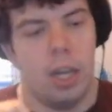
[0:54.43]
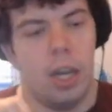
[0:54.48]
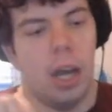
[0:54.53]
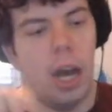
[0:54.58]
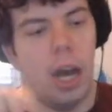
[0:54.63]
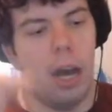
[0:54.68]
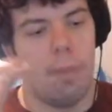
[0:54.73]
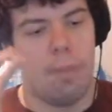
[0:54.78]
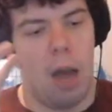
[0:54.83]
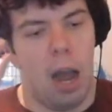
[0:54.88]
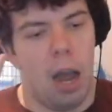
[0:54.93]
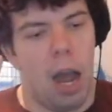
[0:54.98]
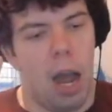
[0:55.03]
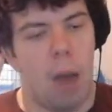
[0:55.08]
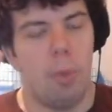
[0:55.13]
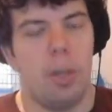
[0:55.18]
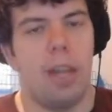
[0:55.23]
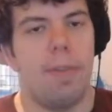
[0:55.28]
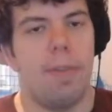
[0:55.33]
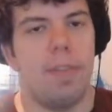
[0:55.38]
I
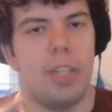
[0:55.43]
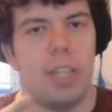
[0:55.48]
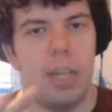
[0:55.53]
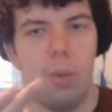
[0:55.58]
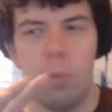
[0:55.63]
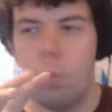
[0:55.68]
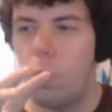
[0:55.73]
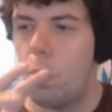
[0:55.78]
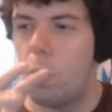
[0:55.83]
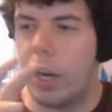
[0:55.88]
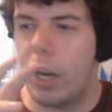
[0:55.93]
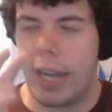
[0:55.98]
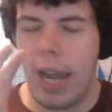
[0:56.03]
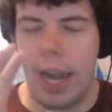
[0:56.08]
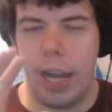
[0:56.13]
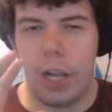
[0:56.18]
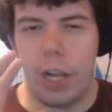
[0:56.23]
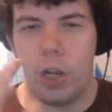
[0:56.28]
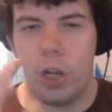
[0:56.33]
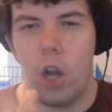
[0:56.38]
would love to see where it
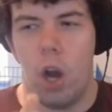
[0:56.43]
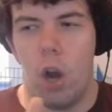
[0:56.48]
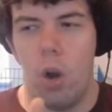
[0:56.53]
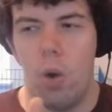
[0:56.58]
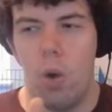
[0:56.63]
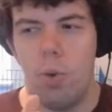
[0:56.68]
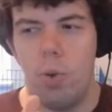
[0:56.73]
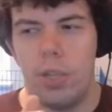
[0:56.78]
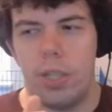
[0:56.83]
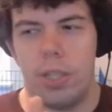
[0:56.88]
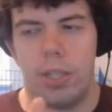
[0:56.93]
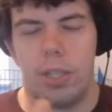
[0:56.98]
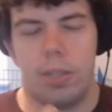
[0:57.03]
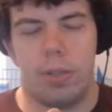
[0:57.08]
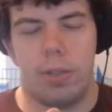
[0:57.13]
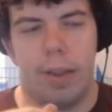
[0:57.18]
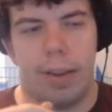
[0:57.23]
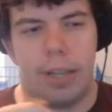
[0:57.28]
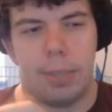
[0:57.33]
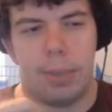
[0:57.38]
kind of goes,
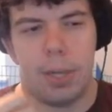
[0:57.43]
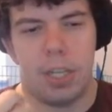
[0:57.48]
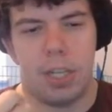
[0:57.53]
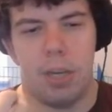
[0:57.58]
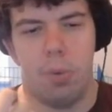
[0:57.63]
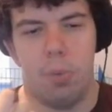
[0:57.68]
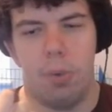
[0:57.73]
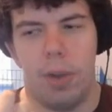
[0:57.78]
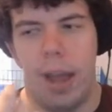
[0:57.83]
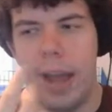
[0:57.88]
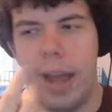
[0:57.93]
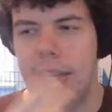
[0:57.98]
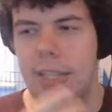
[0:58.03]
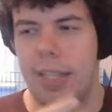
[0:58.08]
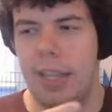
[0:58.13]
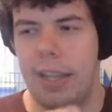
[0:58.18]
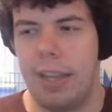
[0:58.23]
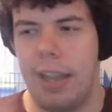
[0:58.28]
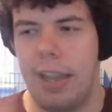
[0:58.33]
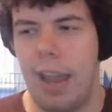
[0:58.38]
especially as
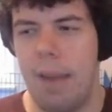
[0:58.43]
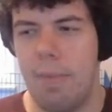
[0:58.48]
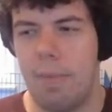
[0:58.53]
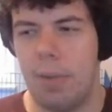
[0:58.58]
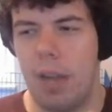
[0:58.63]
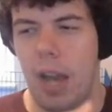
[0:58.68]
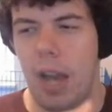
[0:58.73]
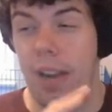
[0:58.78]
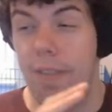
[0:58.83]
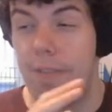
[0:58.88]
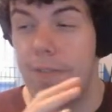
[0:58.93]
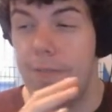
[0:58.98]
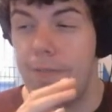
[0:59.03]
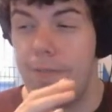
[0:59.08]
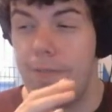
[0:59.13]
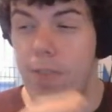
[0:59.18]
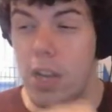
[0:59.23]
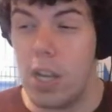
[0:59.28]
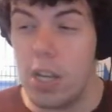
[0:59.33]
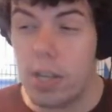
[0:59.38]
the game kind of
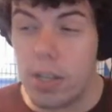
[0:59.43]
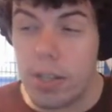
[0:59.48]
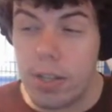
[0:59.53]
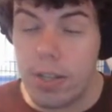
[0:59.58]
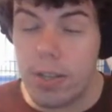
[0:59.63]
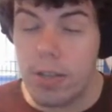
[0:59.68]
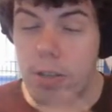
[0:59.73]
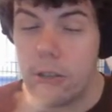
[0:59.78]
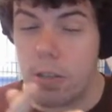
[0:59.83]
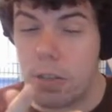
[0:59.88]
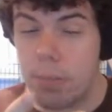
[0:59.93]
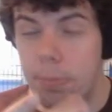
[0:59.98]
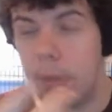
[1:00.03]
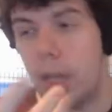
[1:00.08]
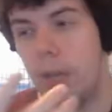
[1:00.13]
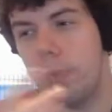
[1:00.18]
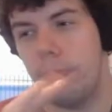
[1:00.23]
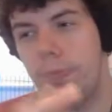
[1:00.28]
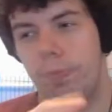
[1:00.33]
finishes, but